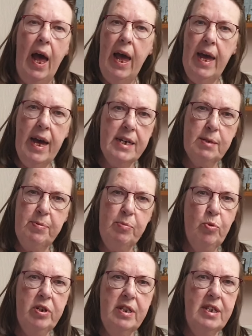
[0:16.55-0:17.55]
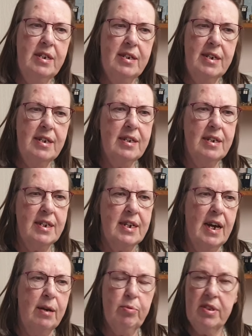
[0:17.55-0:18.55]
has been one of these days today.
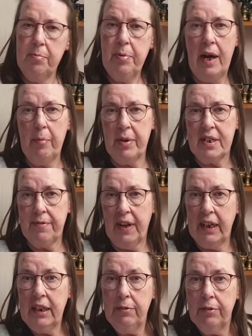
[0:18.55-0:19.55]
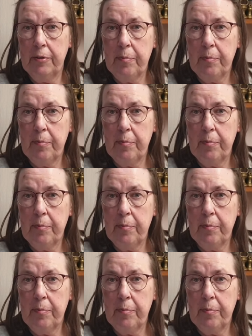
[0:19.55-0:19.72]
I was up at 5:30